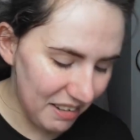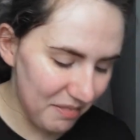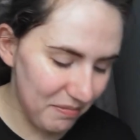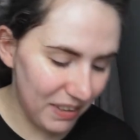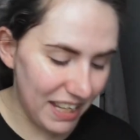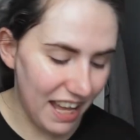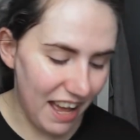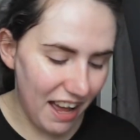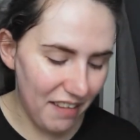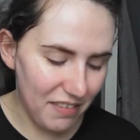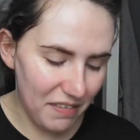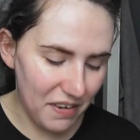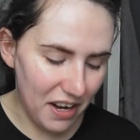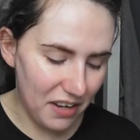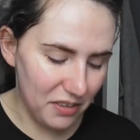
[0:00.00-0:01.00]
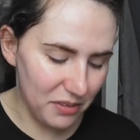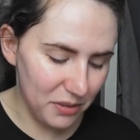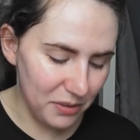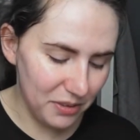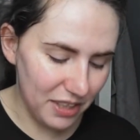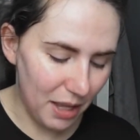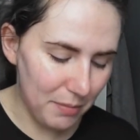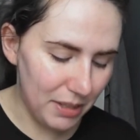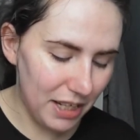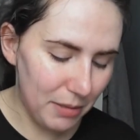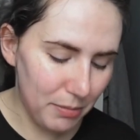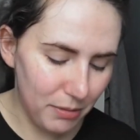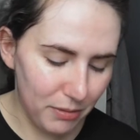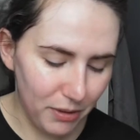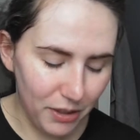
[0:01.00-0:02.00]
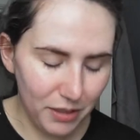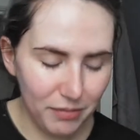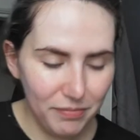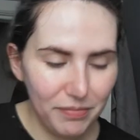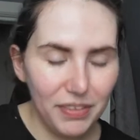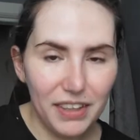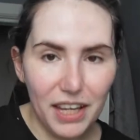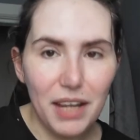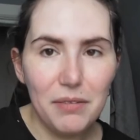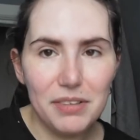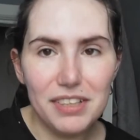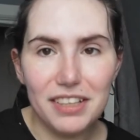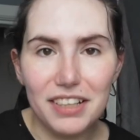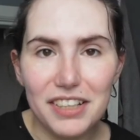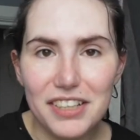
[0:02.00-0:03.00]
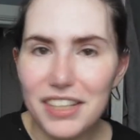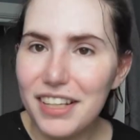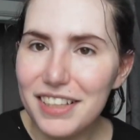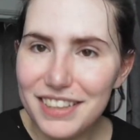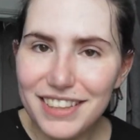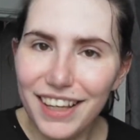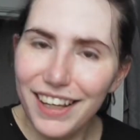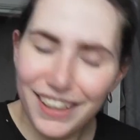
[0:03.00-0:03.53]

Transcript: but yeah, I've never had a rose lemonade before. It was delicious.